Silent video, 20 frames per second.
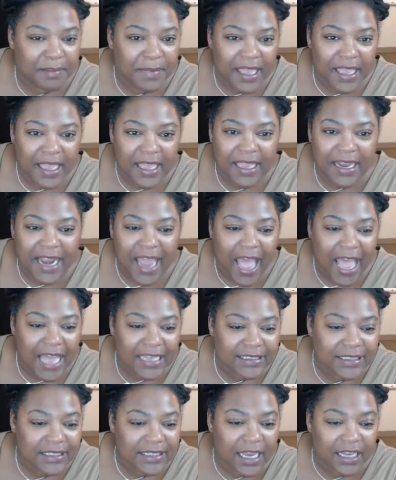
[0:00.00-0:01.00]
Man,
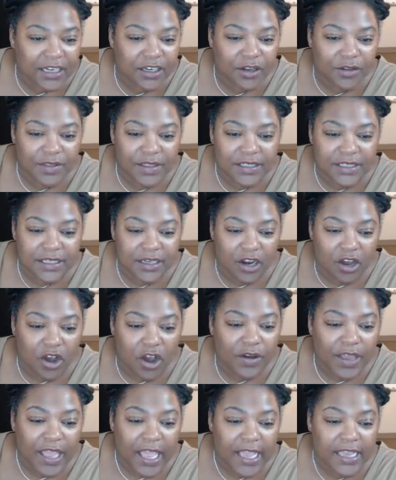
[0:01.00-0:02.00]
I did not know this at
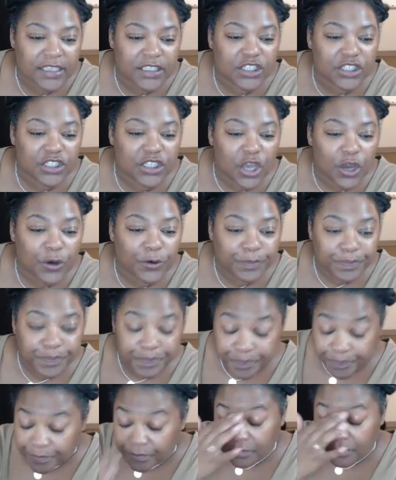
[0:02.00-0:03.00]
all. Okay,
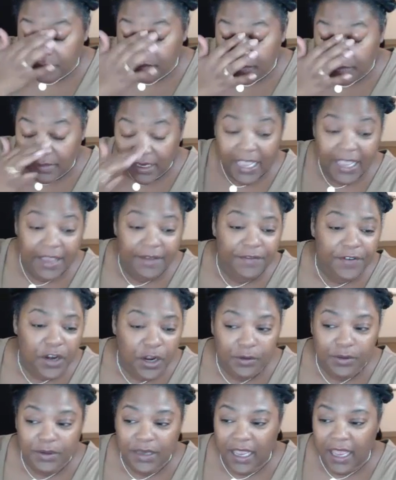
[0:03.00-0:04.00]
so
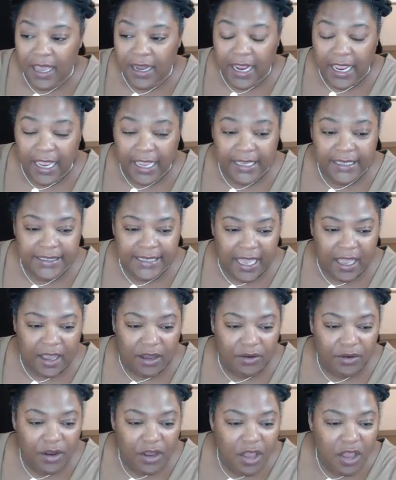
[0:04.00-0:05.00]
EverNote kind of hangs
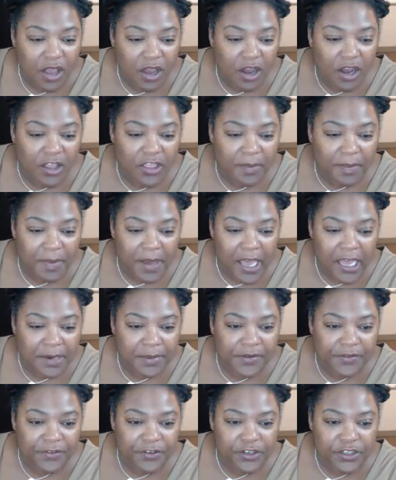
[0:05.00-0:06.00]
out on the
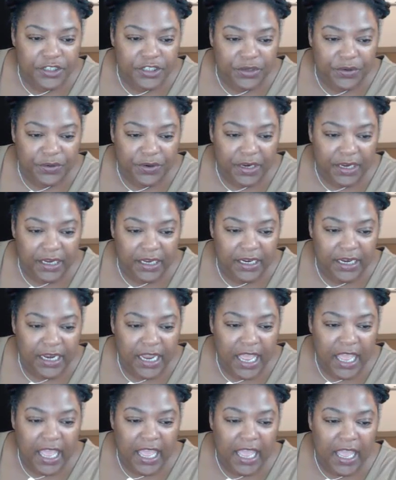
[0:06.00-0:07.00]
bottom of your
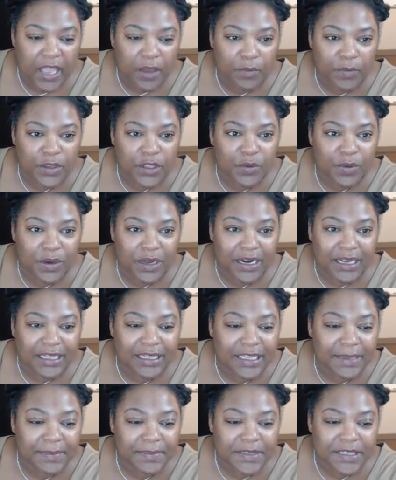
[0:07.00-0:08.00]
screen, and when you want to
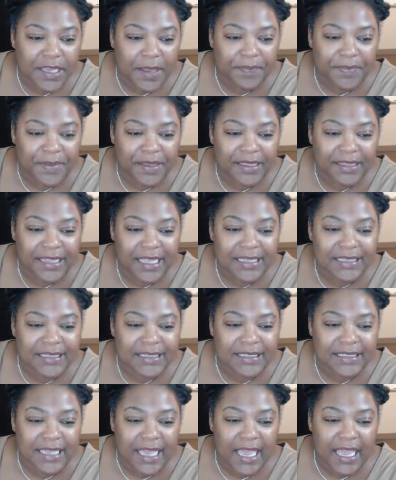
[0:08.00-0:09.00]
clip something, let's